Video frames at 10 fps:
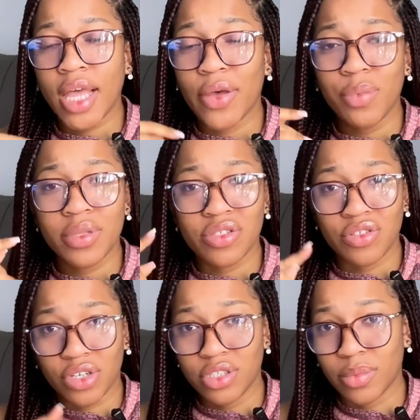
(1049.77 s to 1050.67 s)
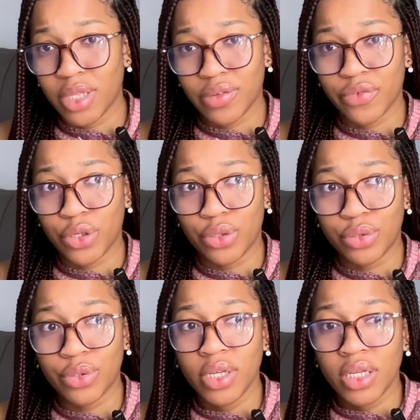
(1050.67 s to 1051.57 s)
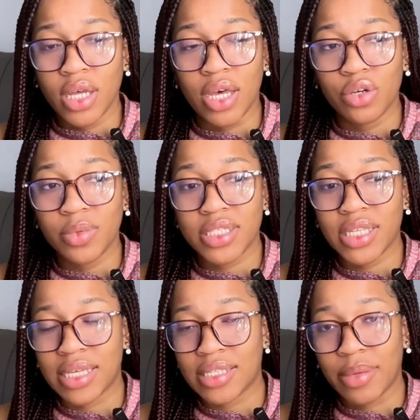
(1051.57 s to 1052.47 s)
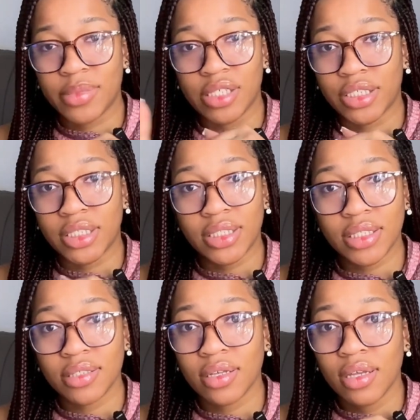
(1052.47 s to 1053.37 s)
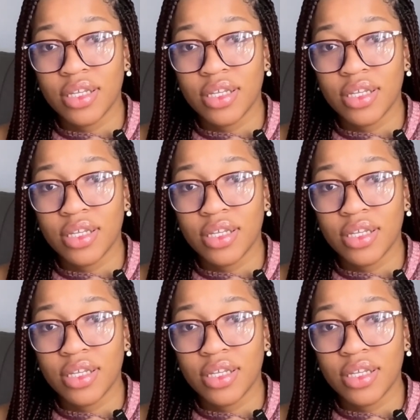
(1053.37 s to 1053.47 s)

I hope this does something for you. I hope this exam series